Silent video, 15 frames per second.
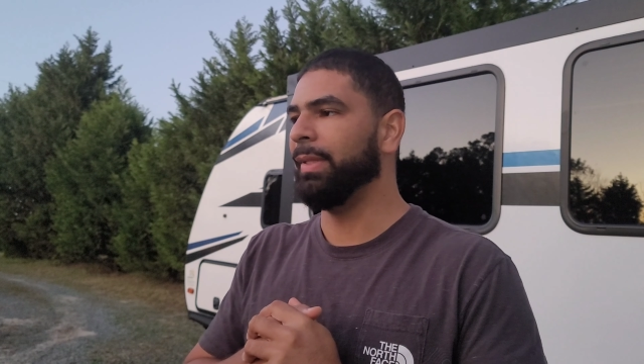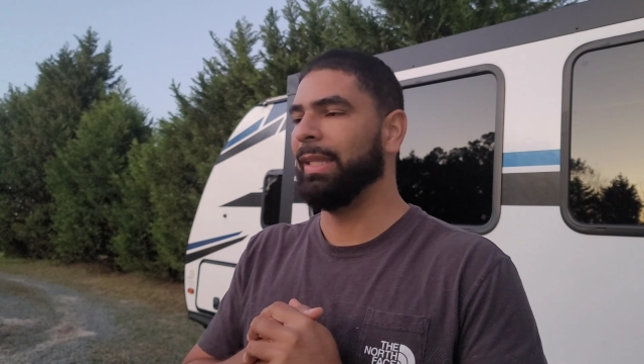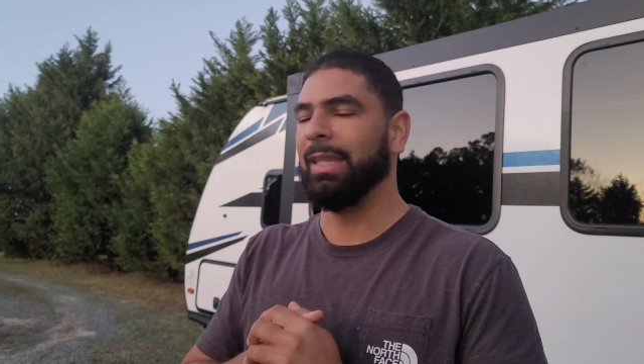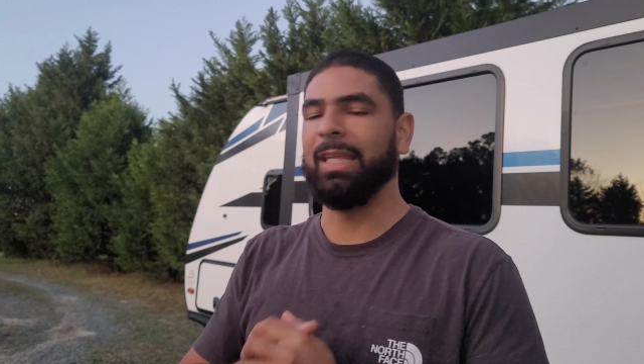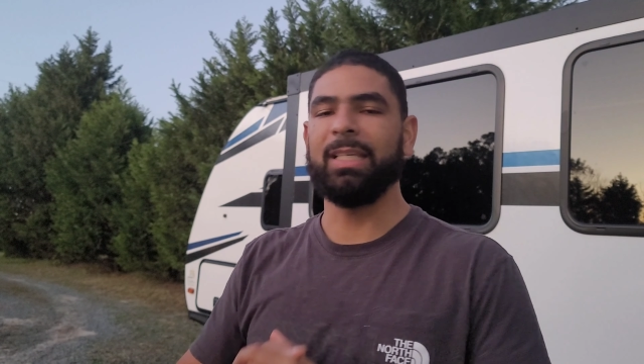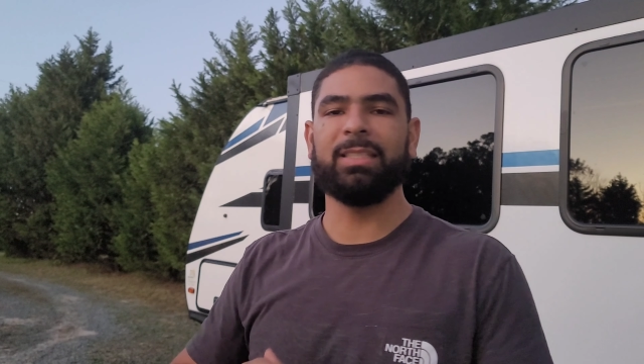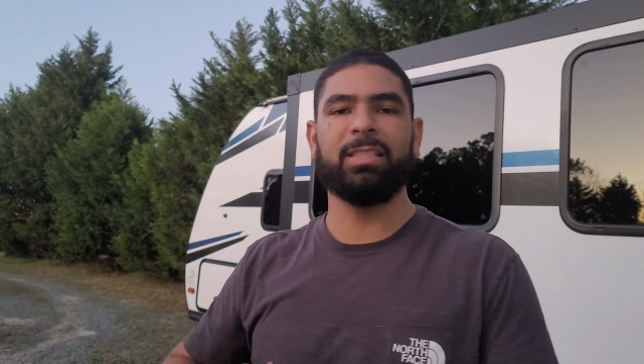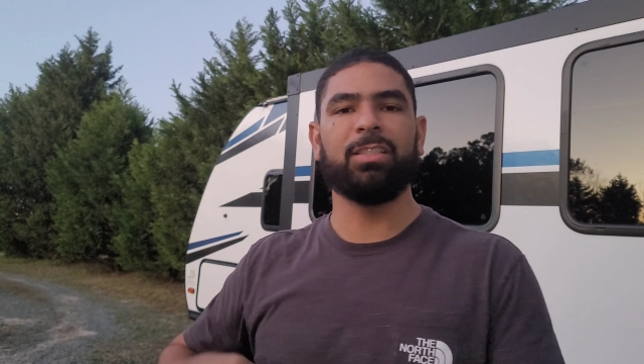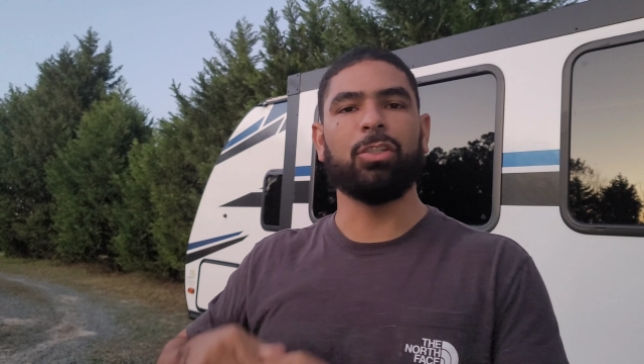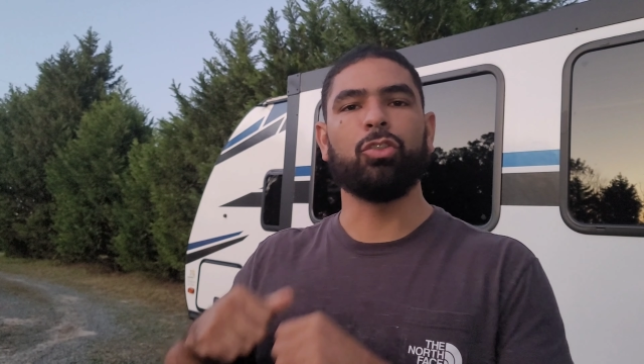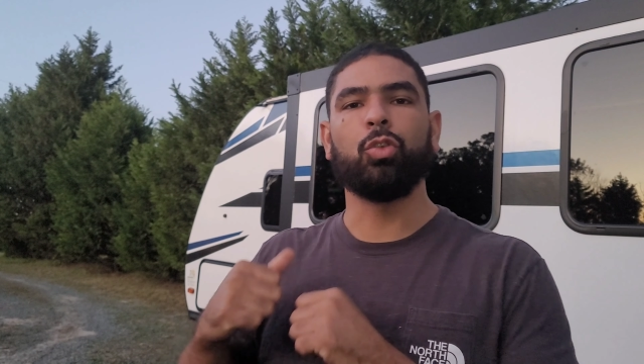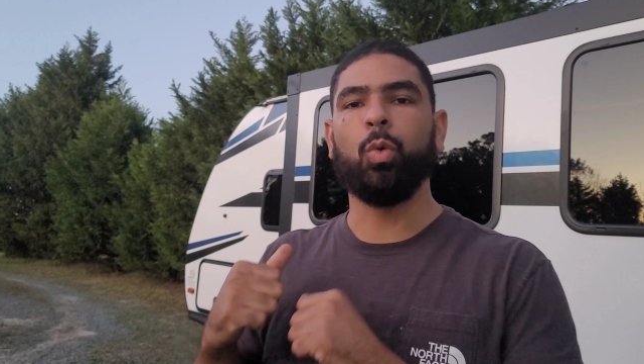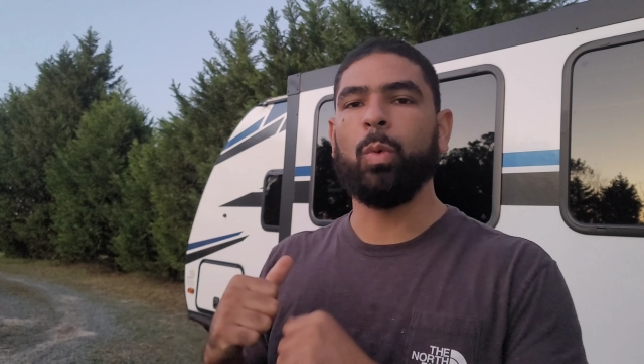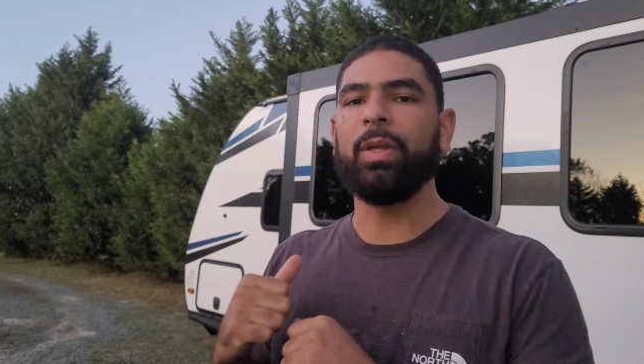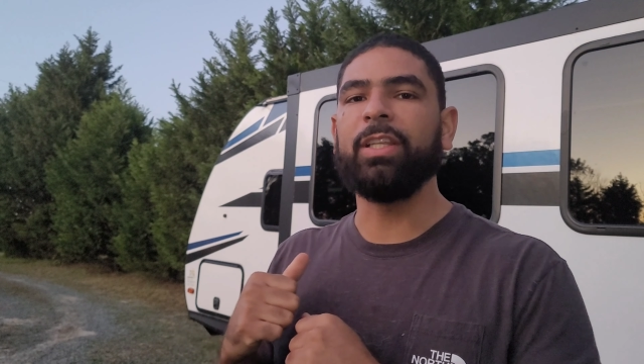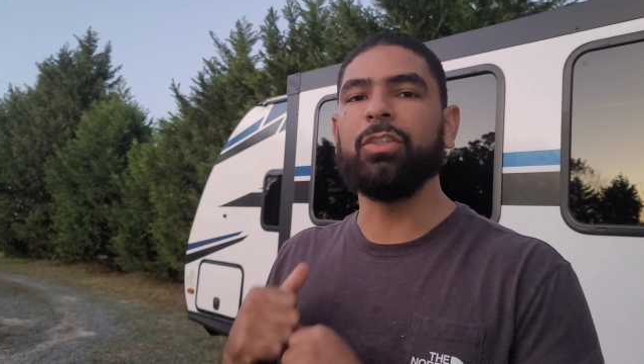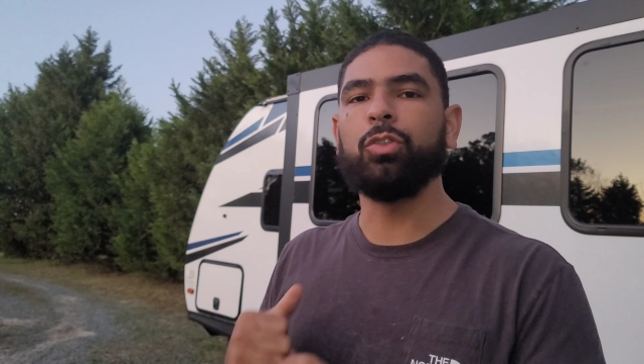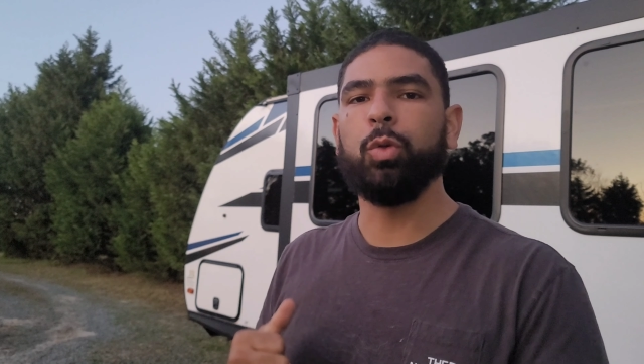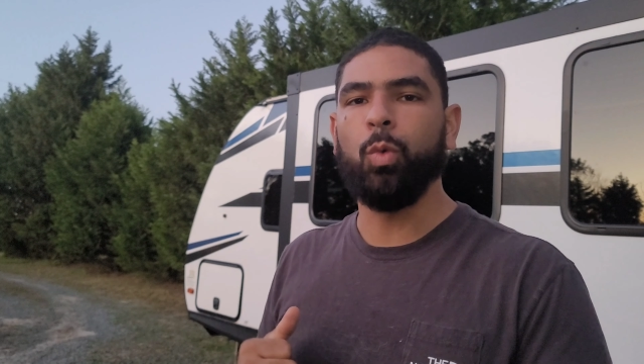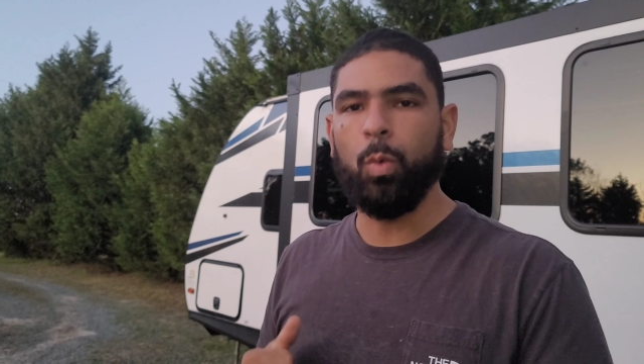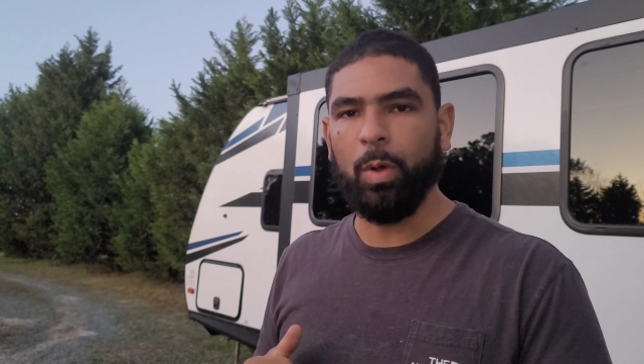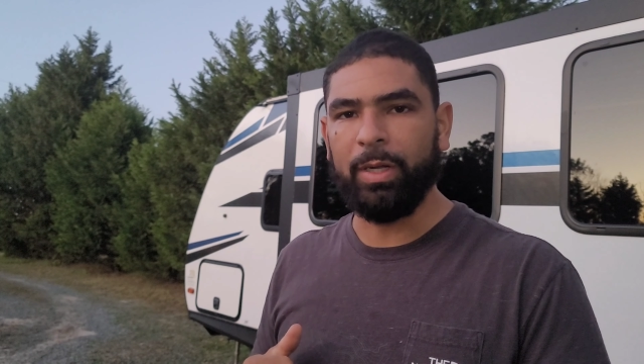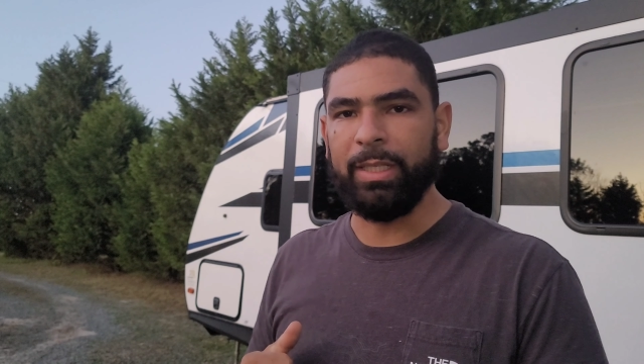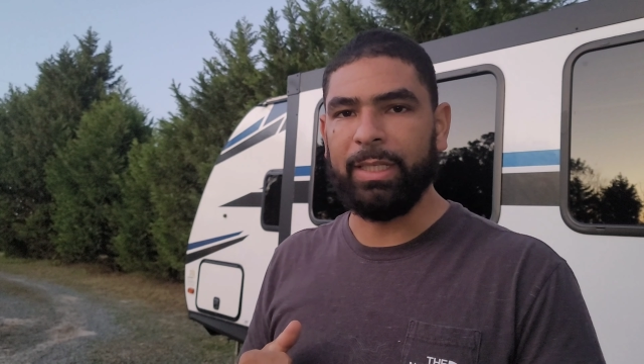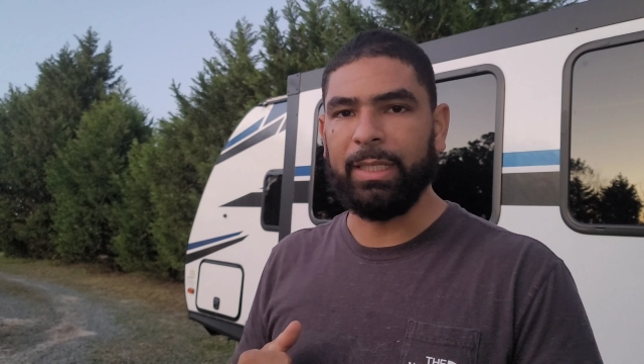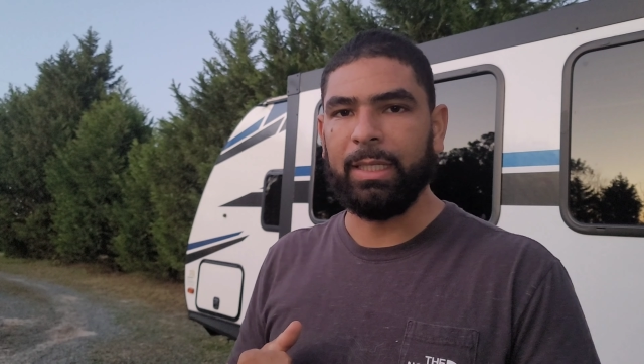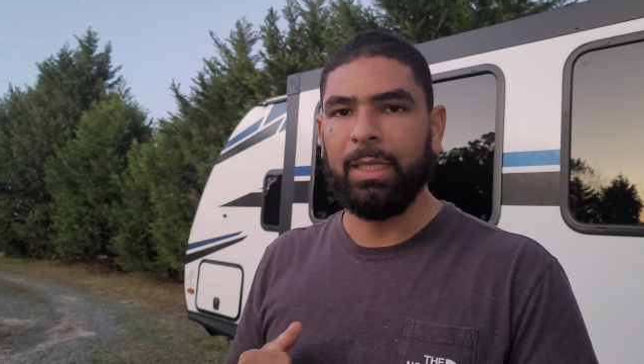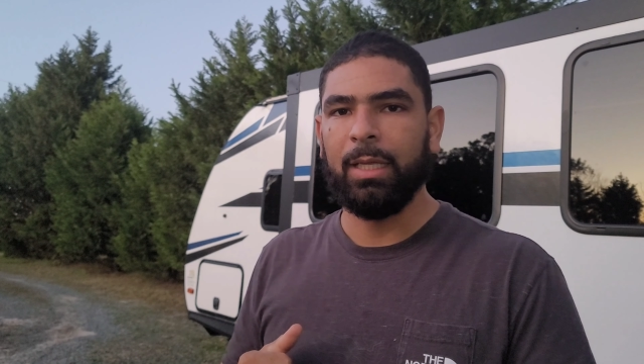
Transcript: This is a 2020